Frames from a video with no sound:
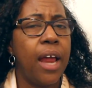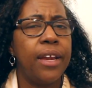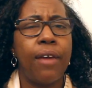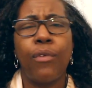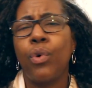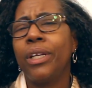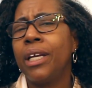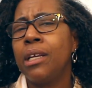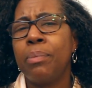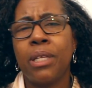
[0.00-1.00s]
never on
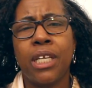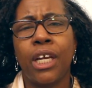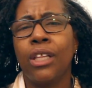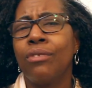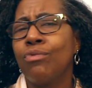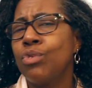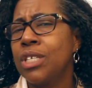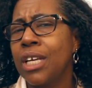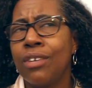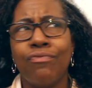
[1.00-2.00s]
any particular
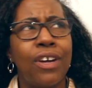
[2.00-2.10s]
routine,